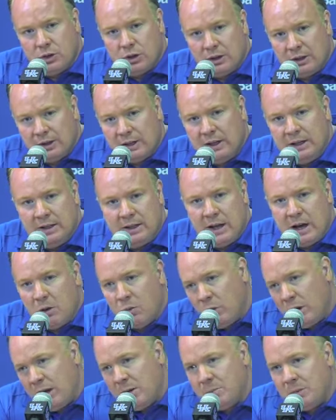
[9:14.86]
lean
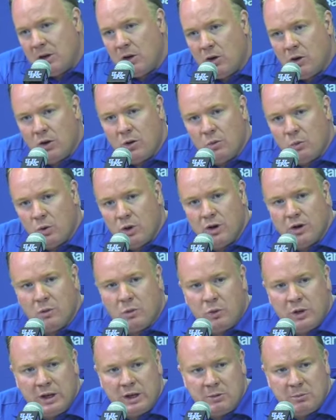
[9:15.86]
that way, but we're in a
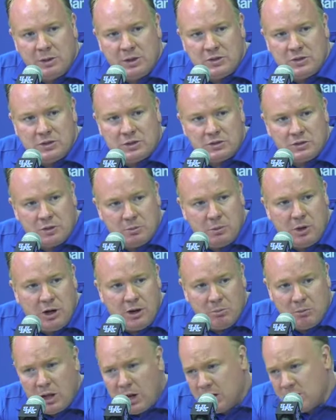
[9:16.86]
winning business. The
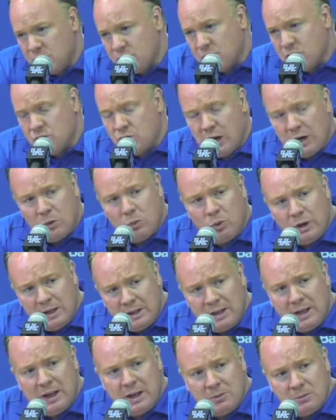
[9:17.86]
bottom line is to try to
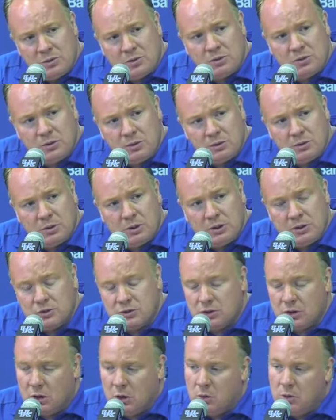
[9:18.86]
win games. And
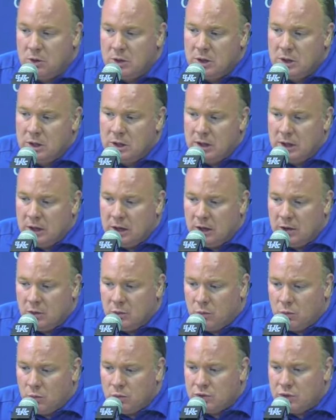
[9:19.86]
so the
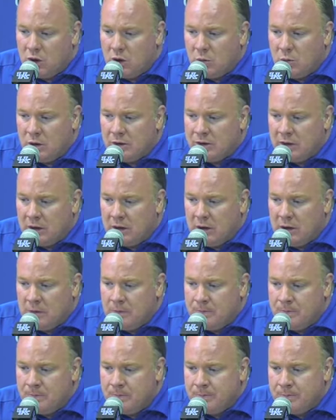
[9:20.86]
rules are what they are.